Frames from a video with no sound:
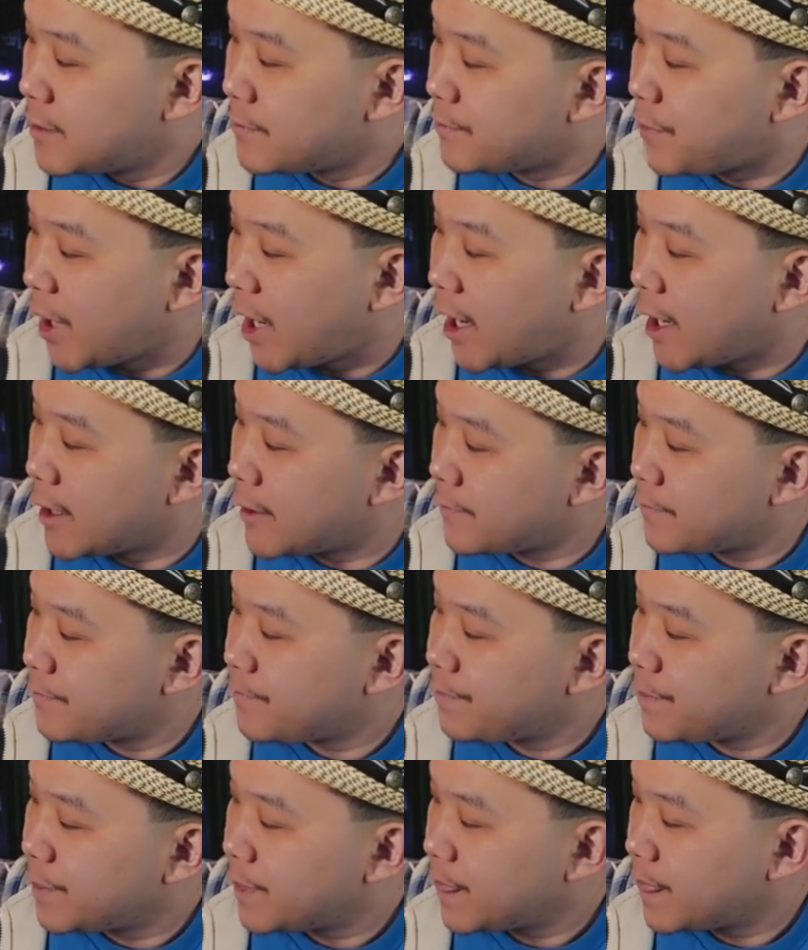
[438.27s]
But
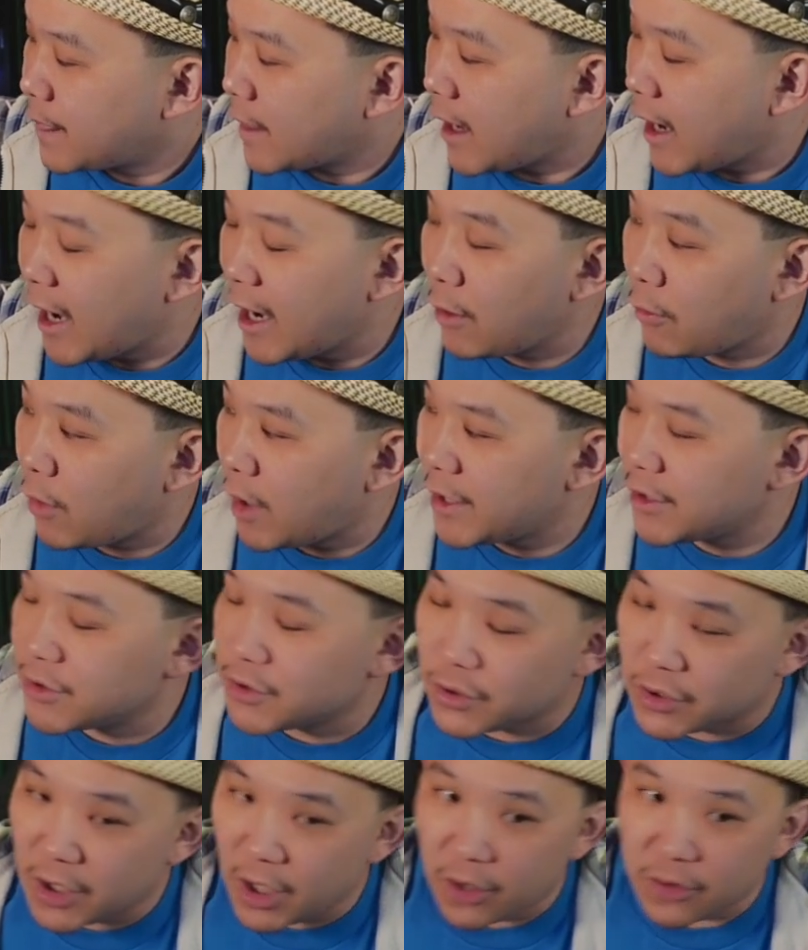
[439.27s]
I want you
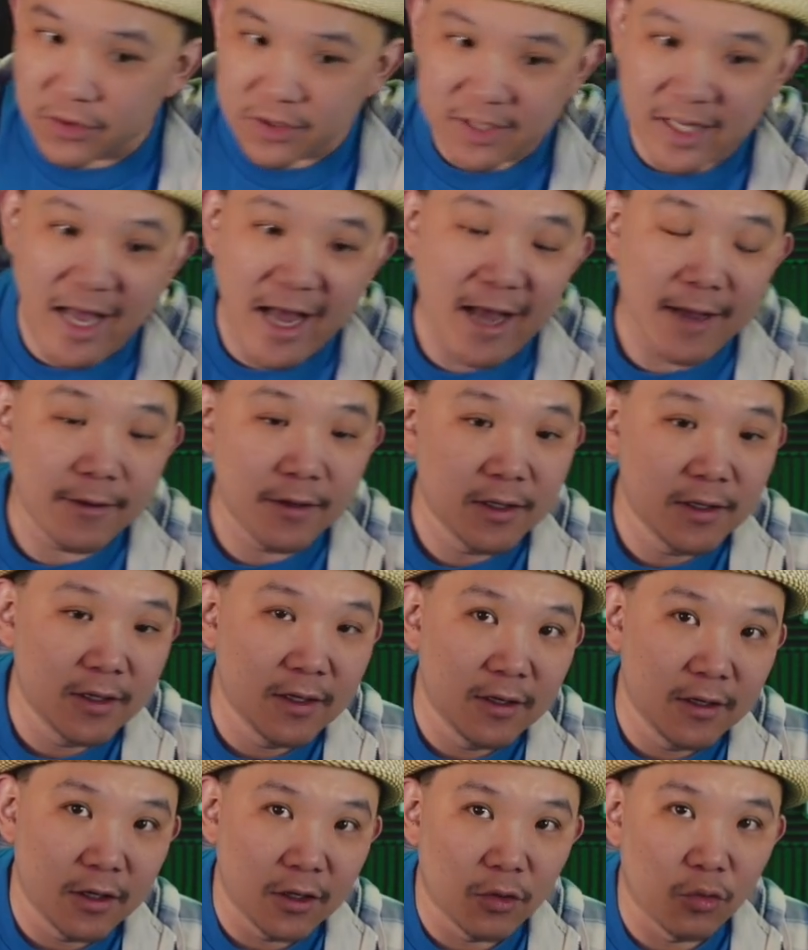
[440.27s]
to know is that
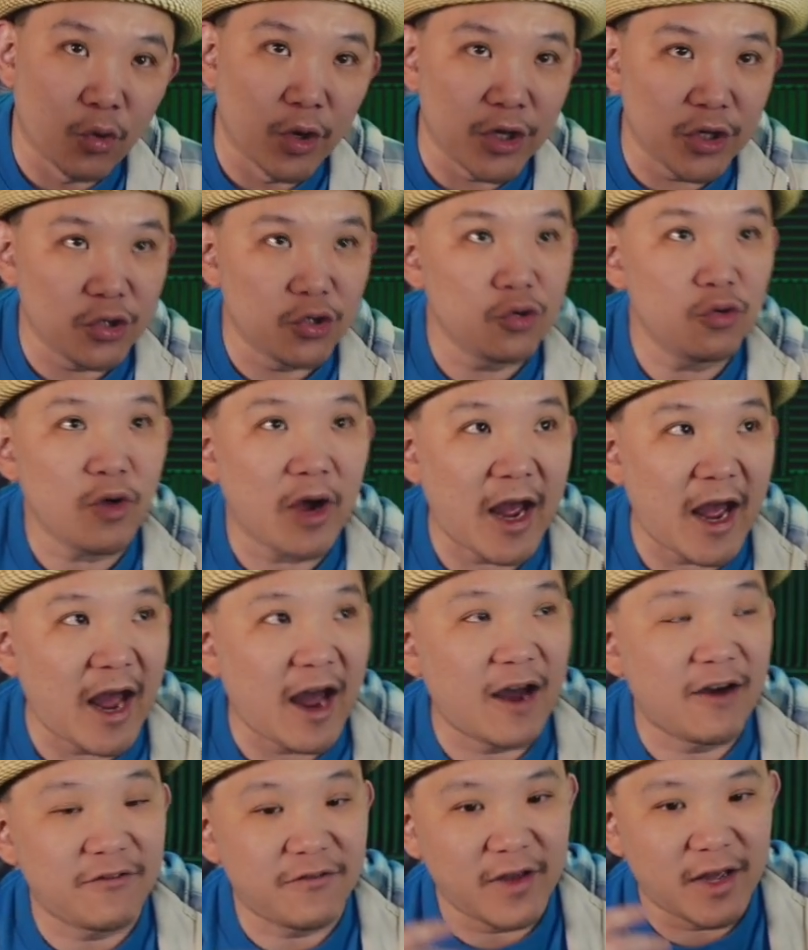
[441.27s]
when you
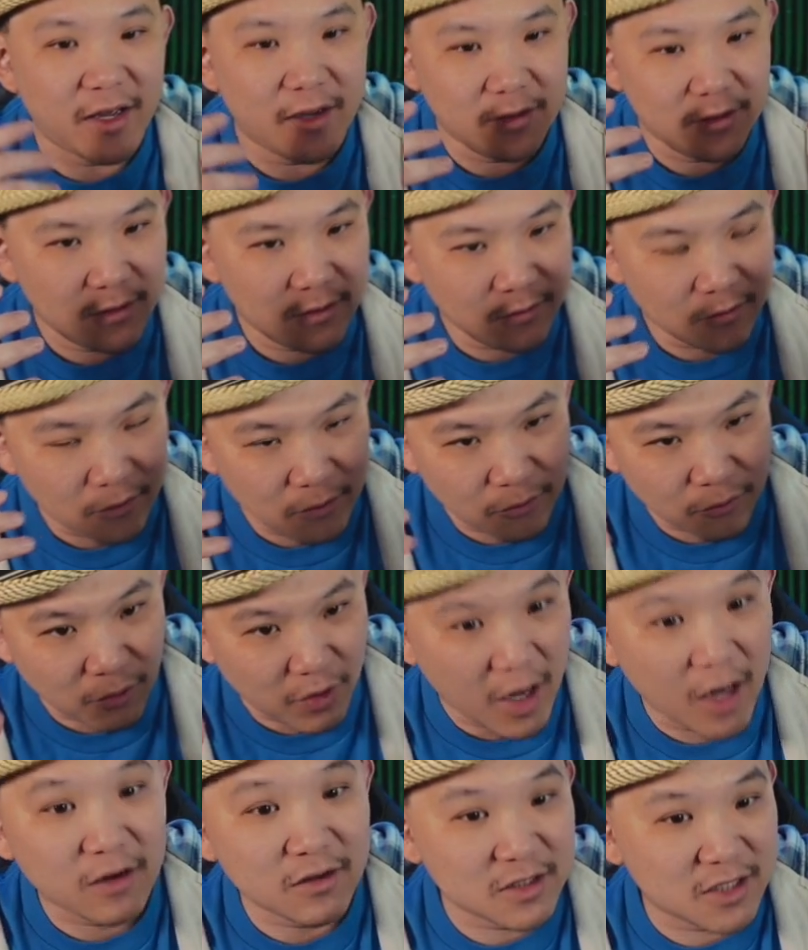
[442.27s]
have
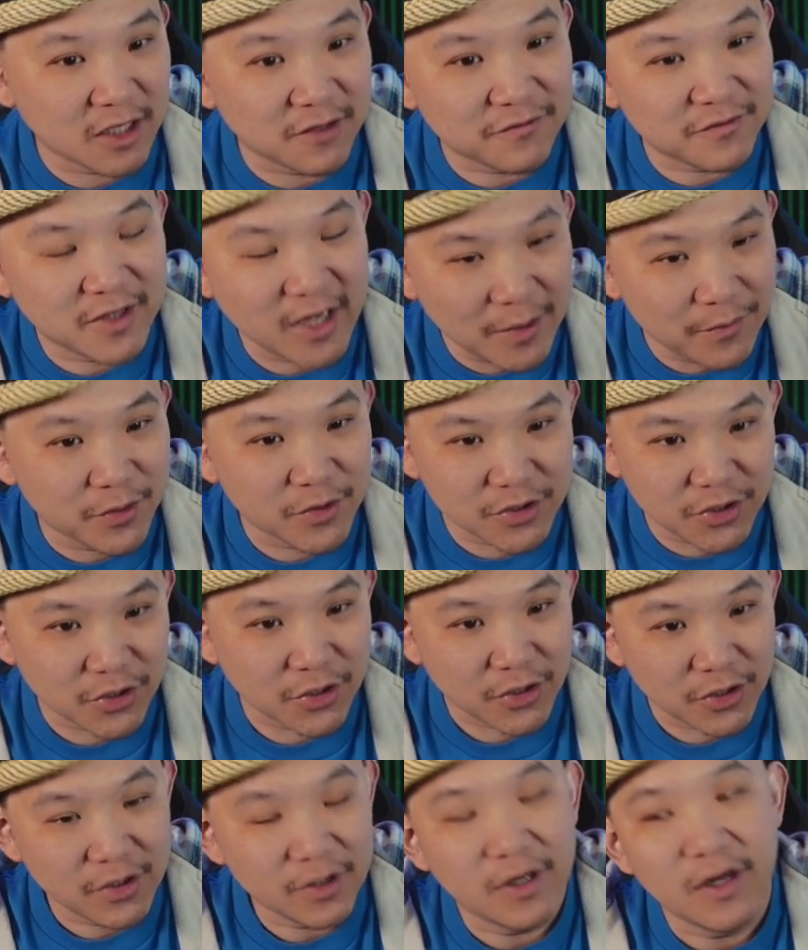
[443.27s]
relative
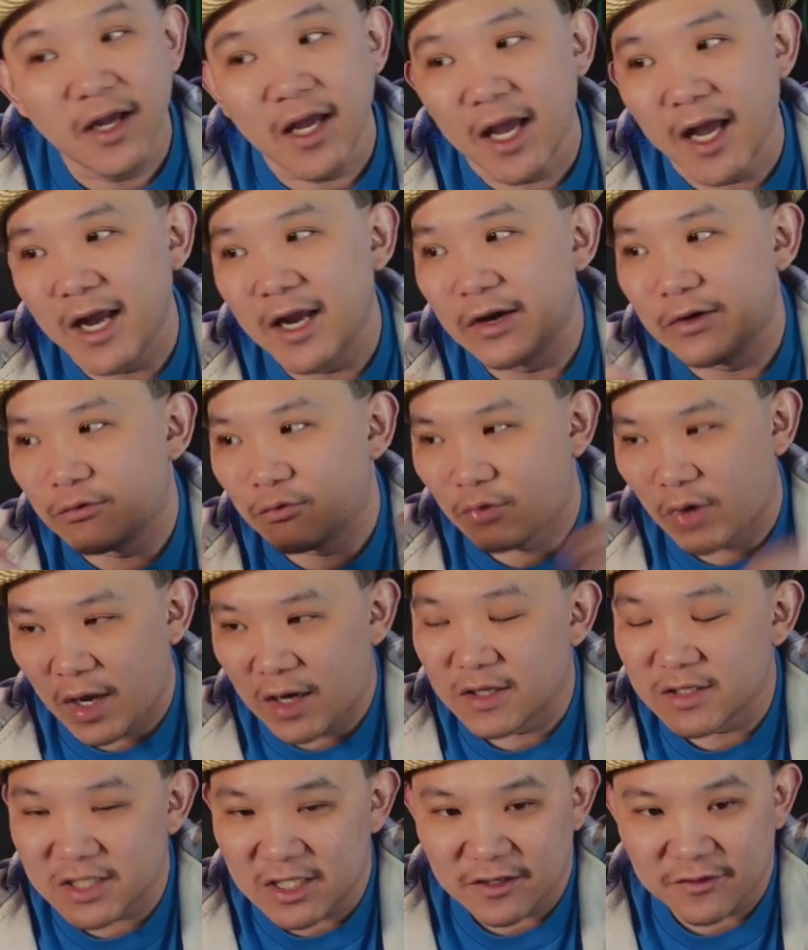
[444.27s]
temperature and
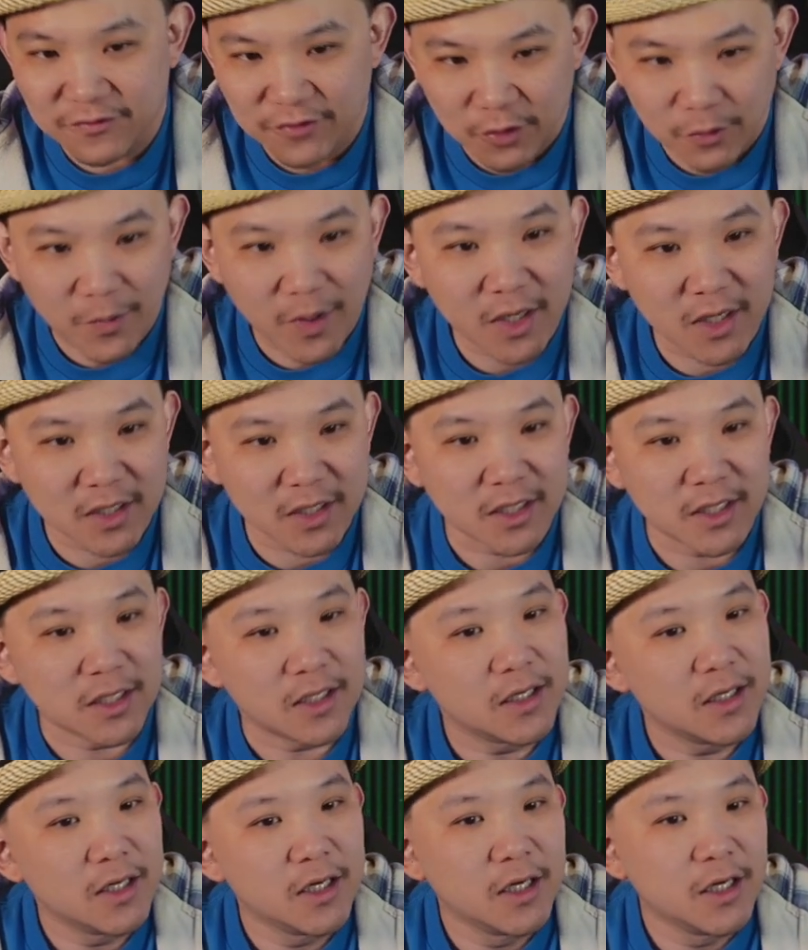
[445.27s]
relative humidity,
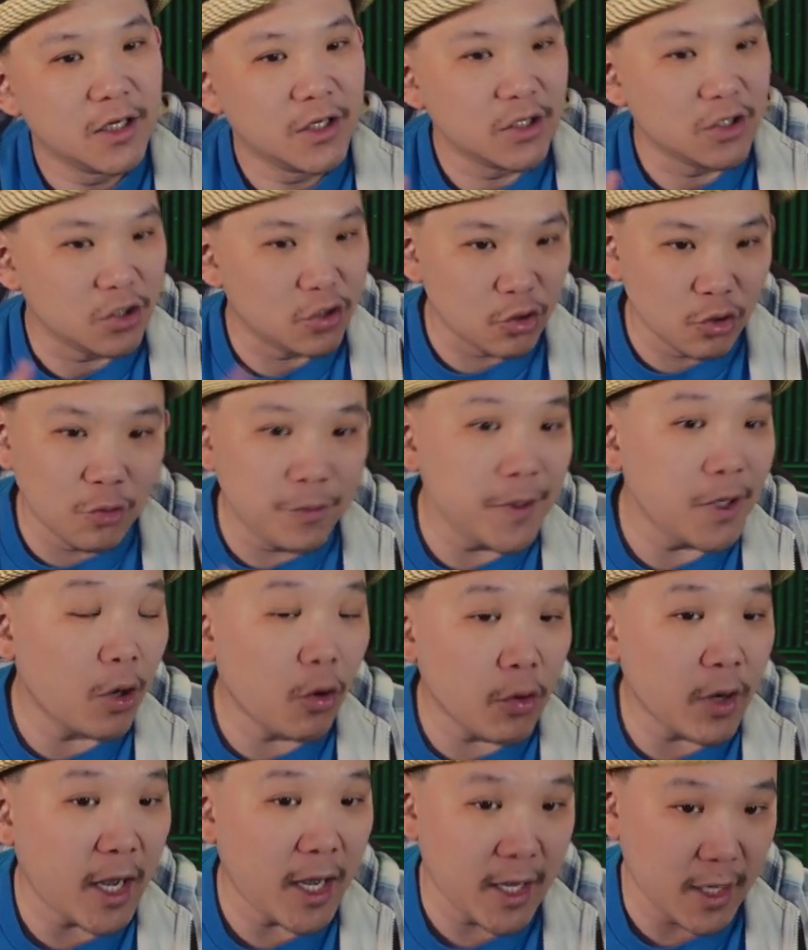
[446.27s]
you'll be
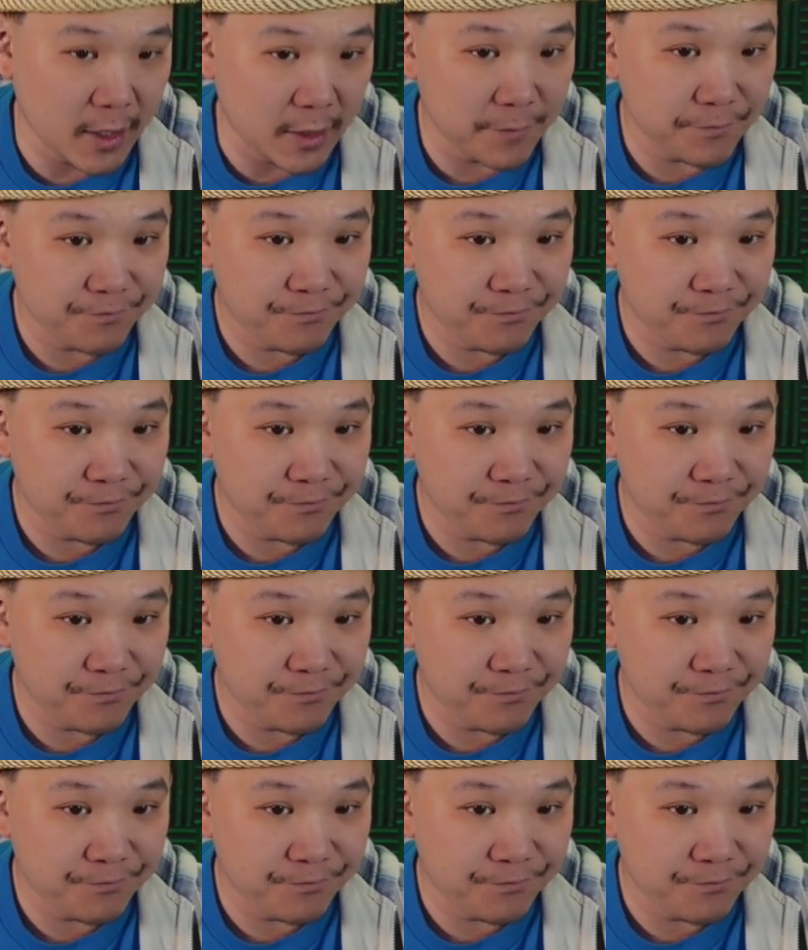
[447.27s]
okay.